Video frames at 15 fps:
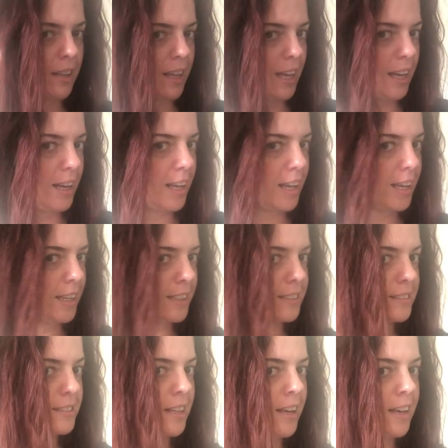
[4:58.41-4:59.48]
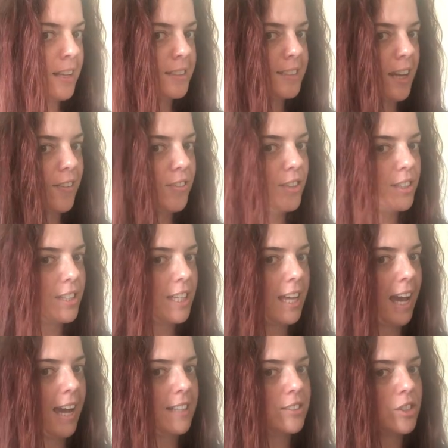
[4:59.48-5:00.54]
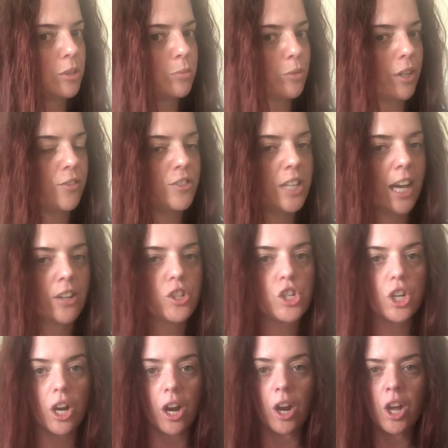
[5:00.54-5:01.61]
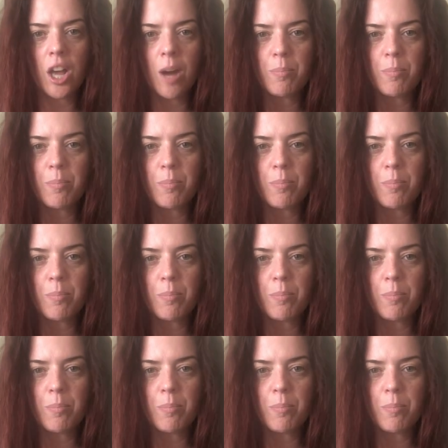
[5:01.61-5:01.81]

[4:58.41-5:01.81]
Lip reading: it is definitely has some rough texture,